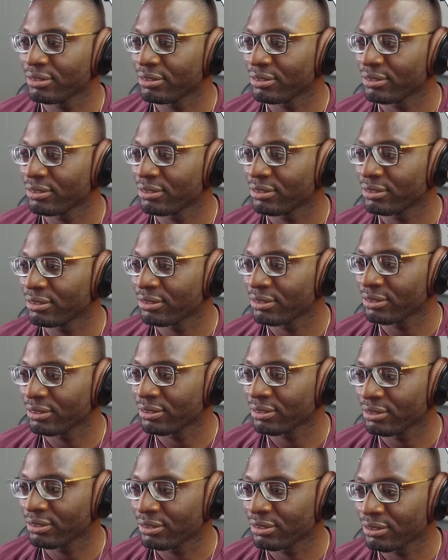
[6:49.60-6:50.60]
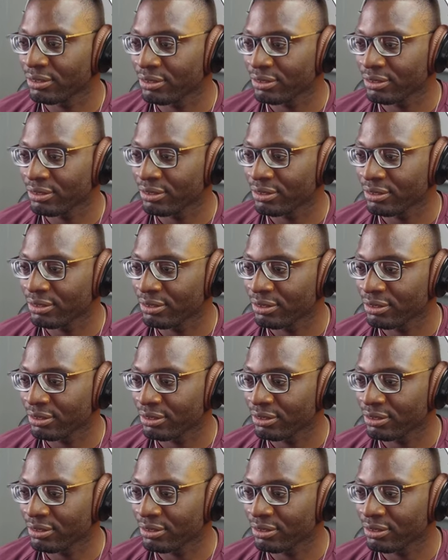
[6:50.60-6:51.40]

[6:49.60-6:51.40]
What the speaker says: Nothing is said.